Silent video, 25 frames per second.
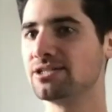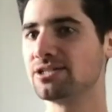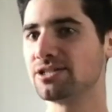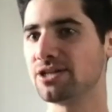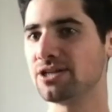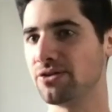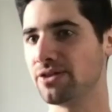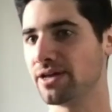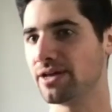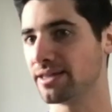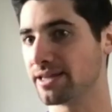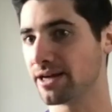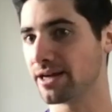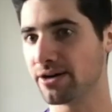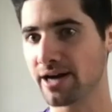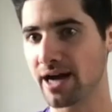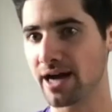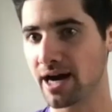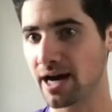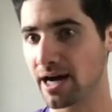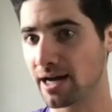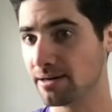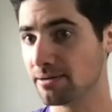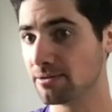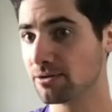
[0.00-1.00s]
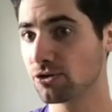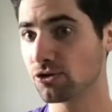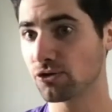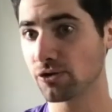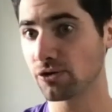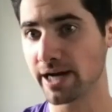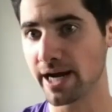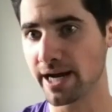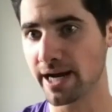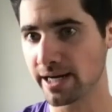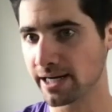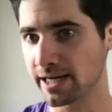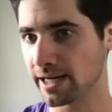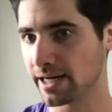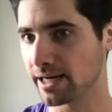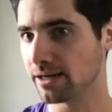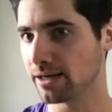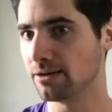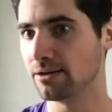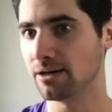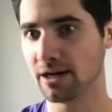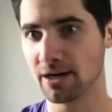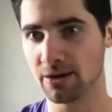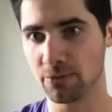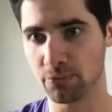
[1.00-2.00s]
So that they're not
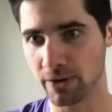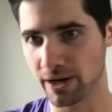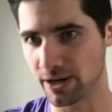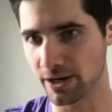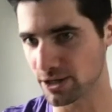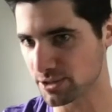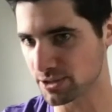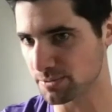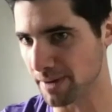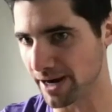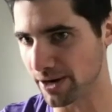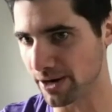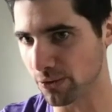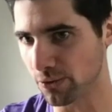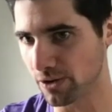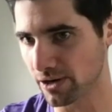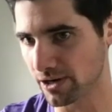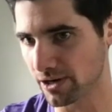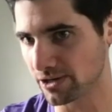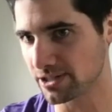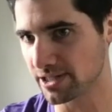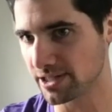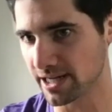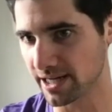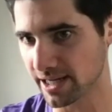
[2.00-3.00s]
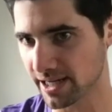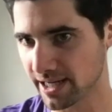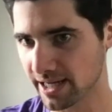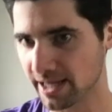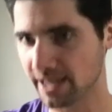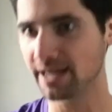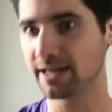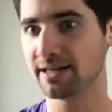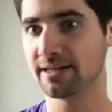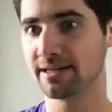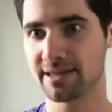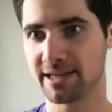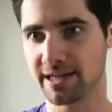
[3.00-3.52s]
creating a "where's my order" ticket,